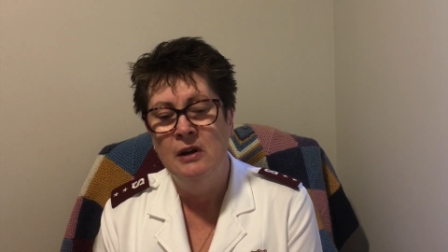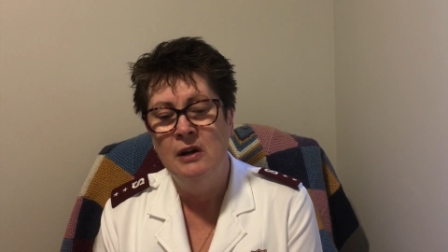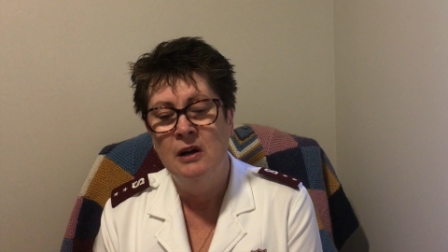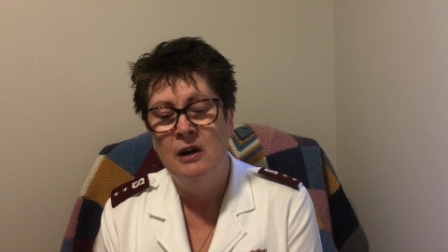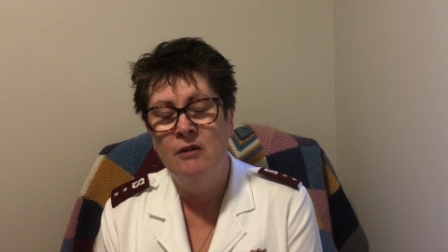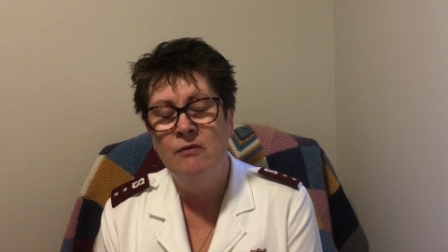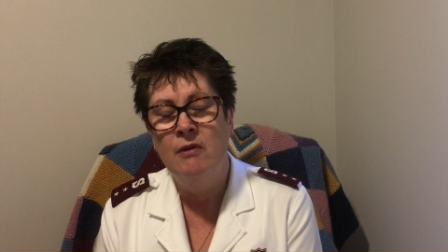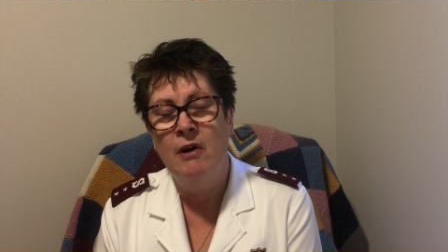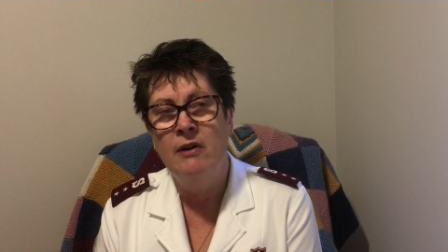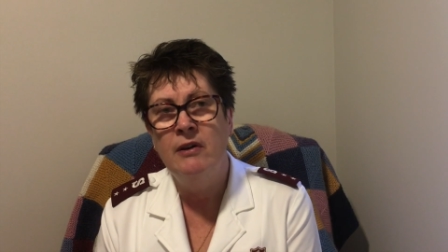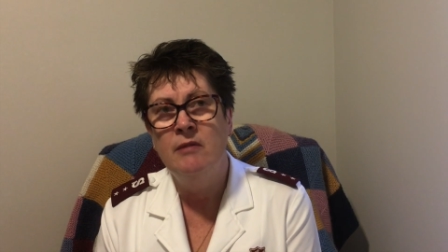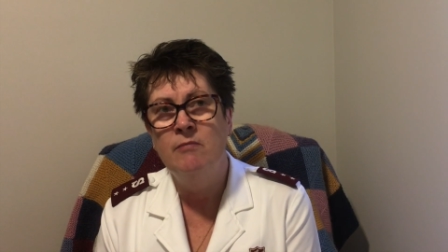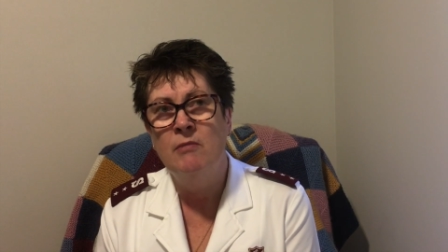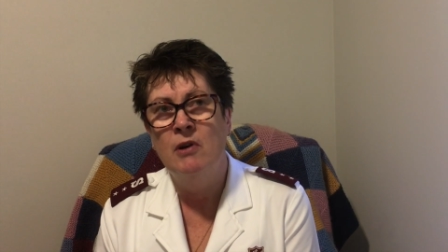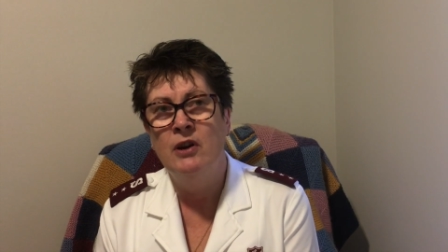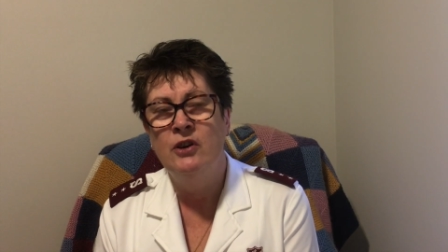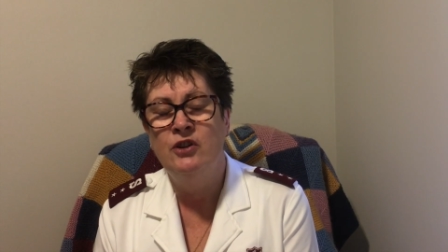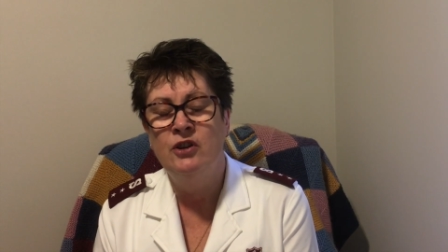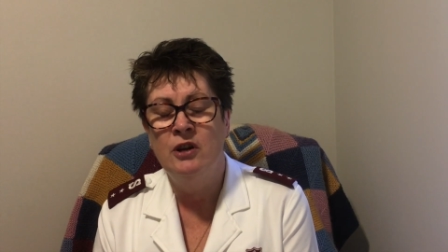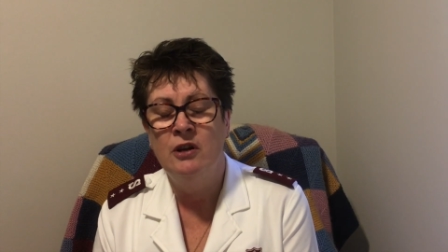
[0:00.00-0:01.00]
I wrote in
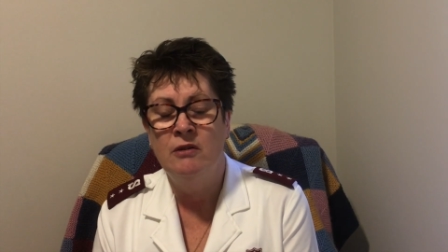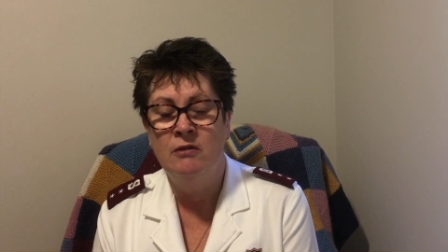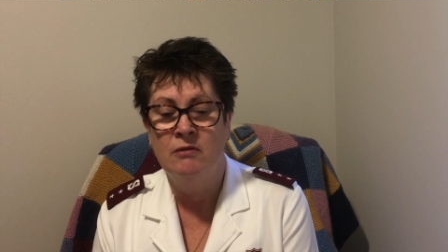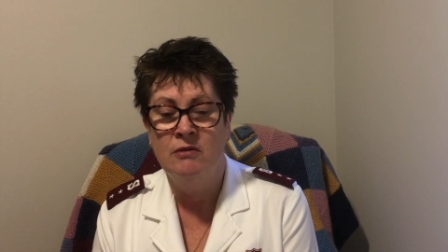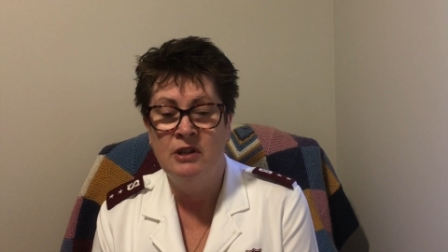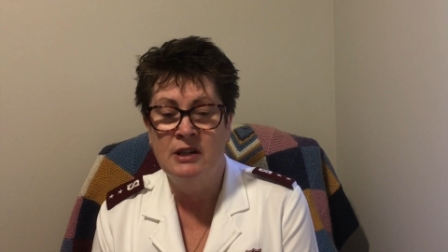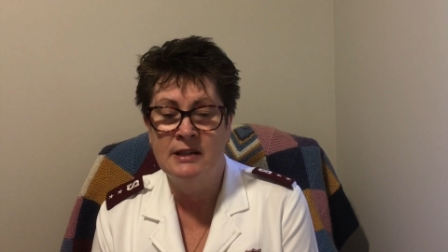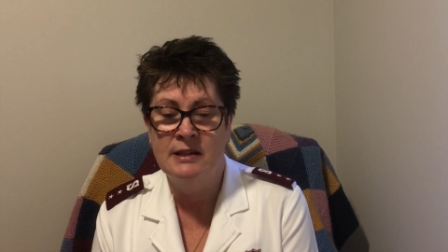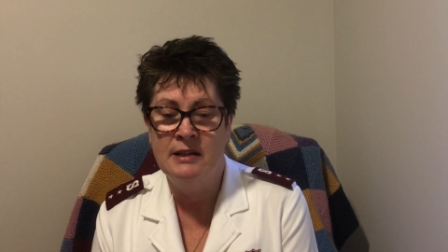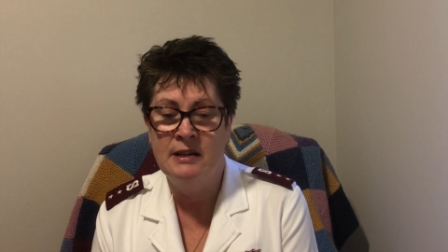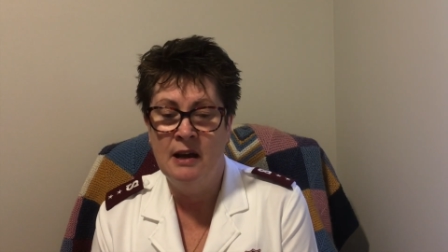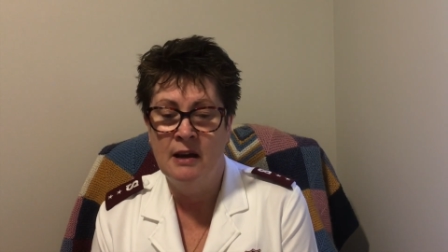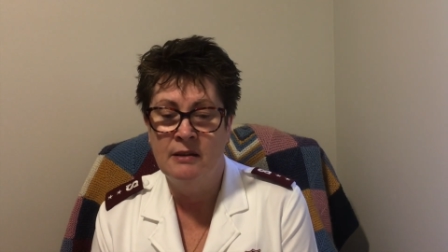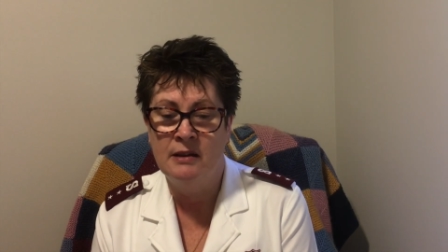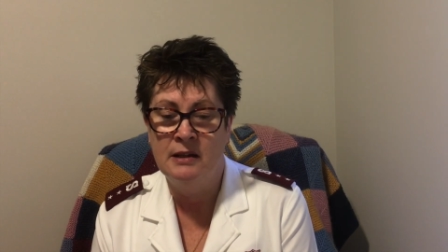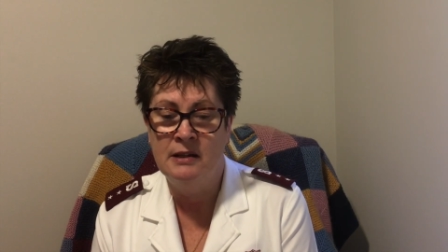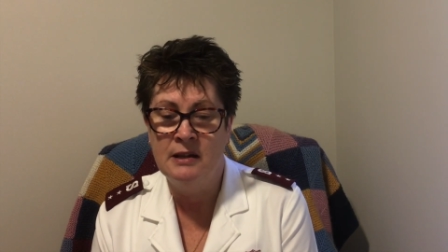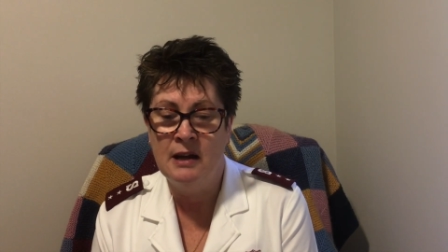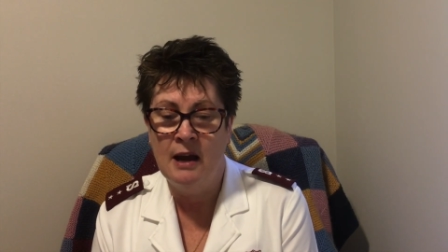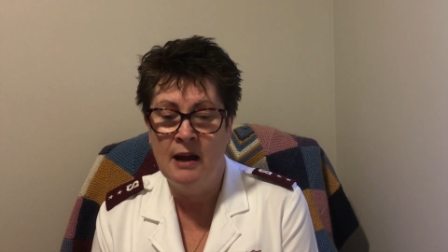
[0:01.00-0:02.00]
my journal just the
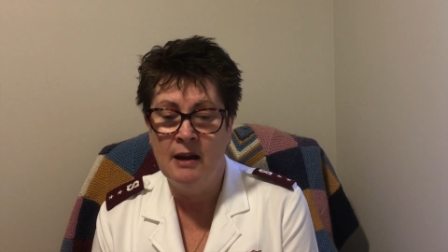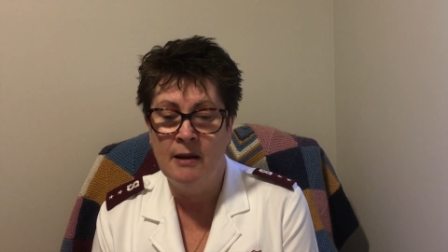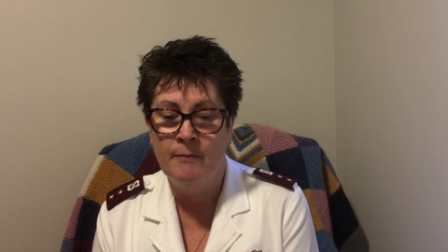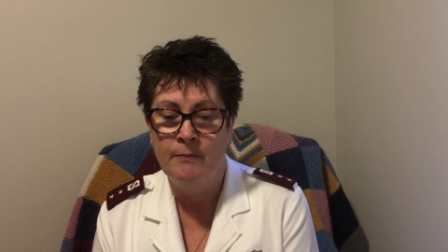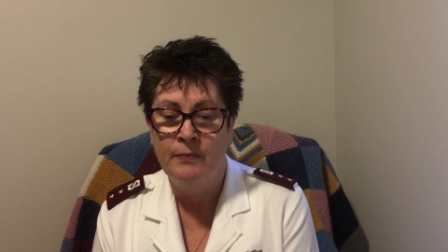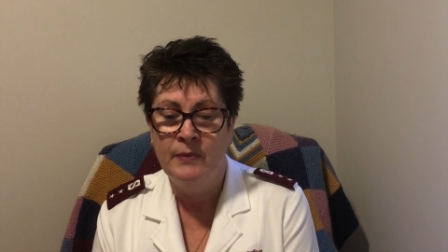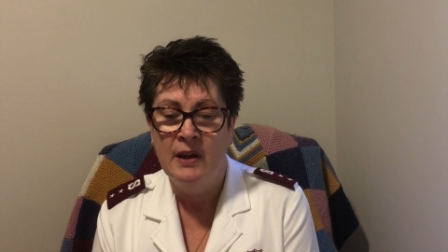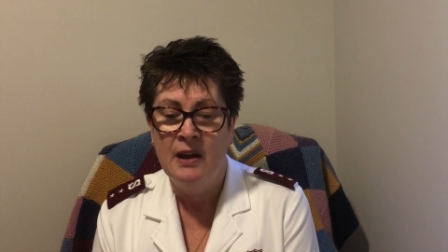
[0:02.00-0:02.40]
other day